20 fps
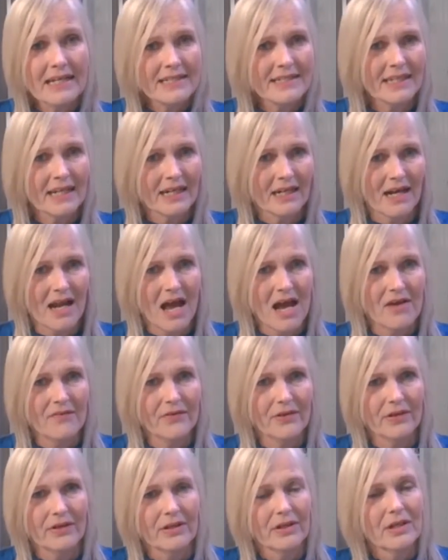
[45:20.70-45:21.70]
insect
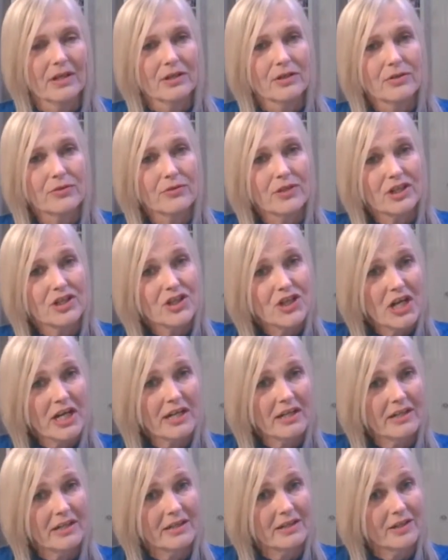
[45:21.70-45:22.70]
larvae to the
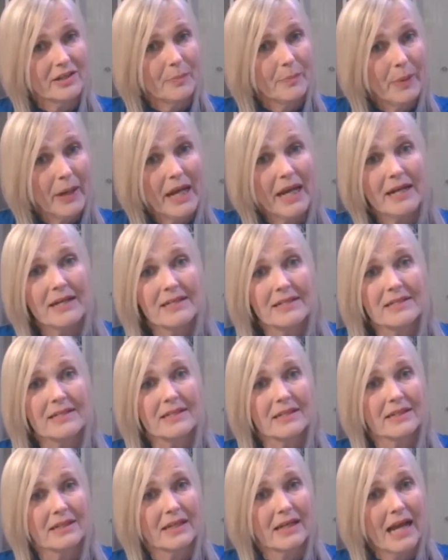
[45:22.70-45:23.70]
chicken and the
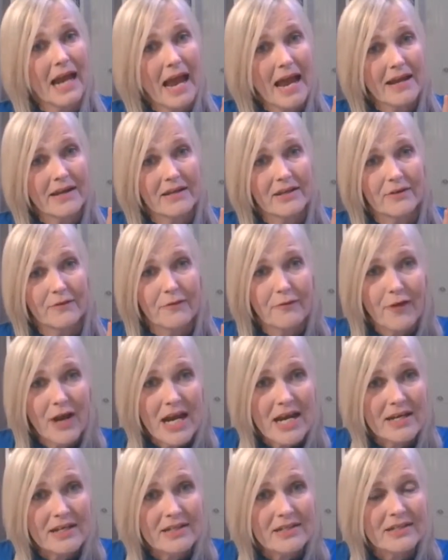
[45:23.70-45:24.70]
pigs and the
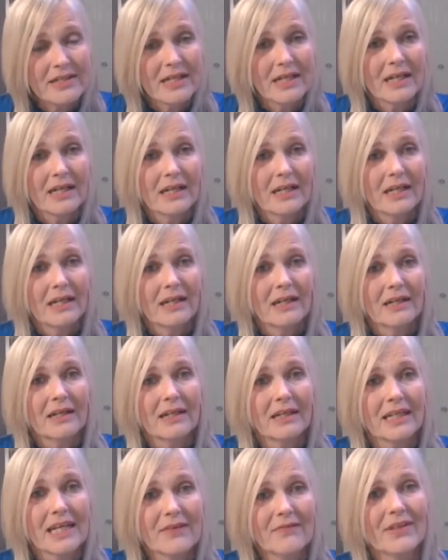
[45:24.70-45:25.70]
fish?
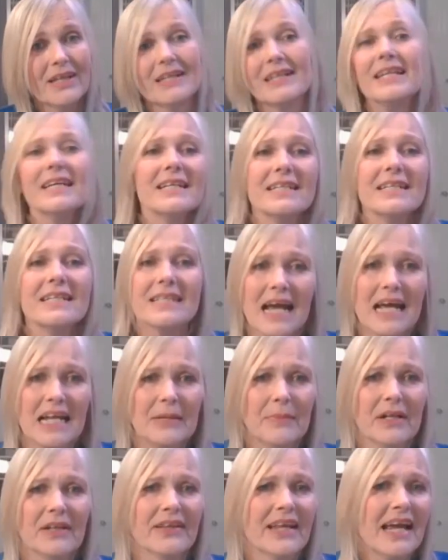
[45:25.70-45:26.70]
given that these
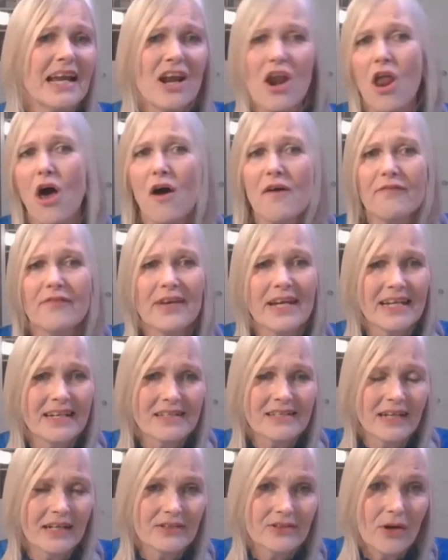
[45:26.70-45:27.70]
animals, they love the
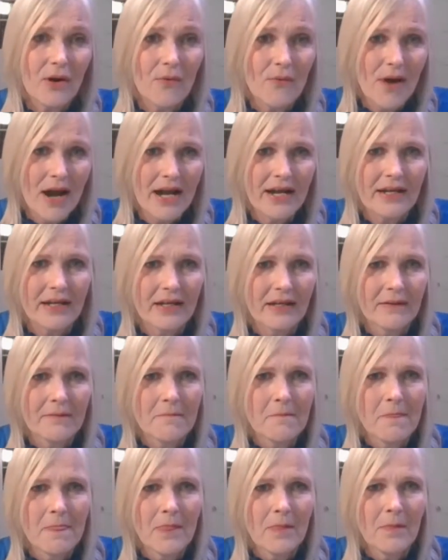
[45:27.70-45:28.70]
insect already.
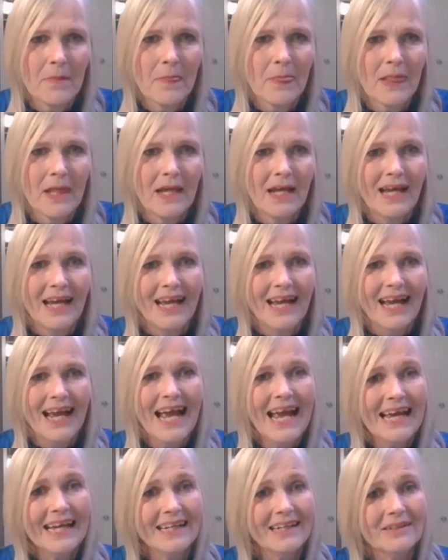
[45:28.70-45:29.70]

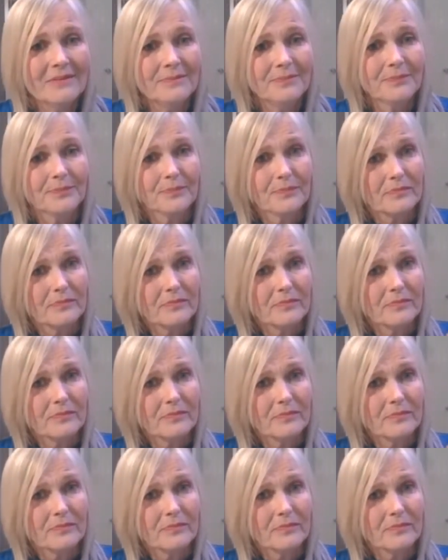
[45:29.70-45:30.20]
And